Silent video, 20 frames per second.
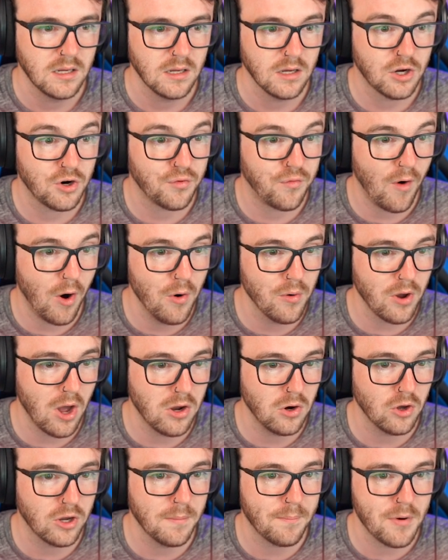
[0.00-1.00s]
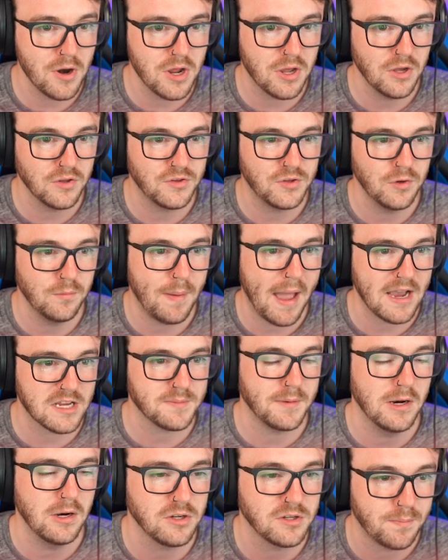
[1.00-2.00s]
Krogunk looking pretty good too. Back
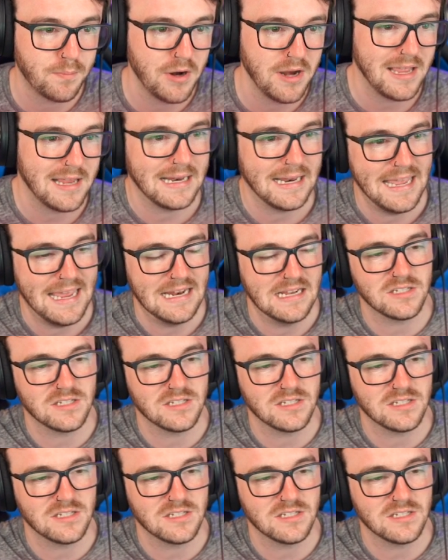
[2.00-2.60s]
sprite looks pretty clean.